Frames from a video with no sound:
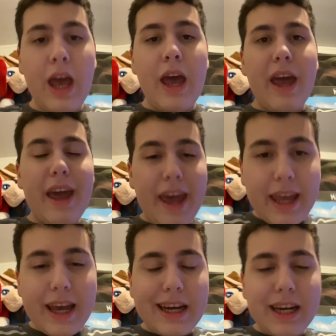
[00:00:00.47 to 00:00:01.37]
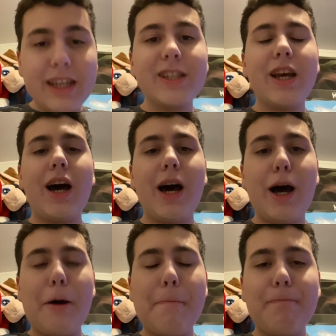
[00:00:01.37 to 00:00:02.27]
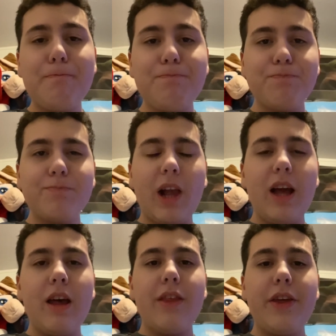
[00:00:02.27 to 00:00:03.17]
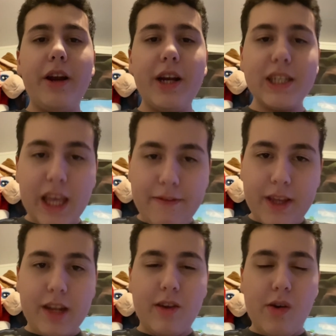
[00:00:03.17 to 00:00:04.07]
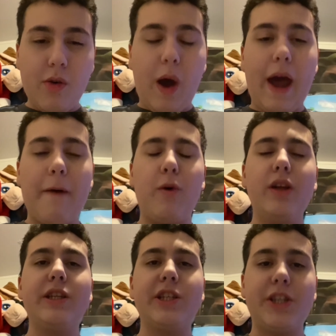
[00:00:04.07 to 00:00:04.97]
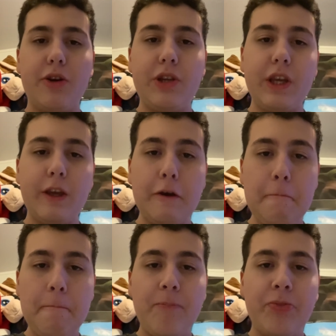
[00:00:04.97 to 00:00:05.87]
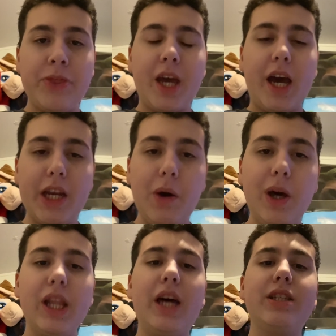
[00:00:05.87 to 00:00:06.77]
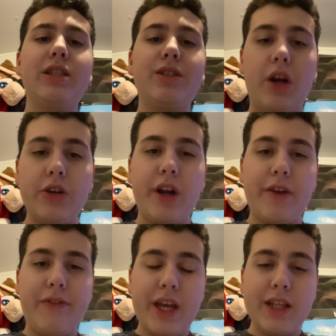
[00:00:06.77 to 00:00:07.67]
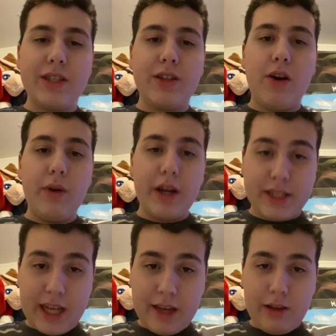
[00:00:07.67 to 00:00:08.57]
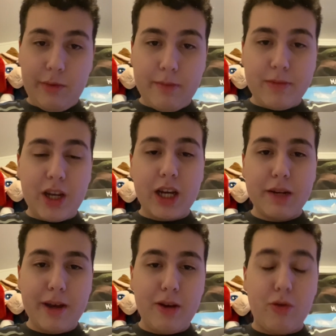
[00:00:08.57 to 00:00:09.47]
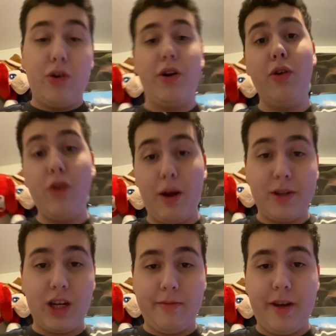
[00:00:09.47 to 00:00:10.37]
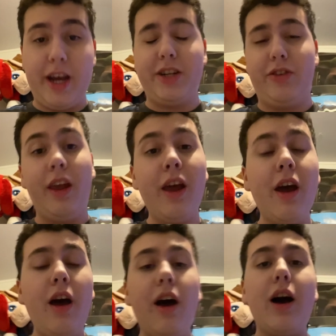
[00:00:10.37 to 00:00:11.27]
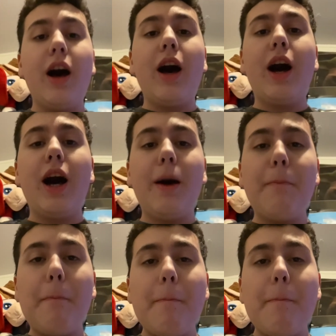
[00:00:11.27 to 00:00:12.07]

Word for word: Hey guys, um, there is a video I want to show to you. I know a lot of Star Trek fans know what exactly what I'm talking about, or who I'm talking about, actually. Um,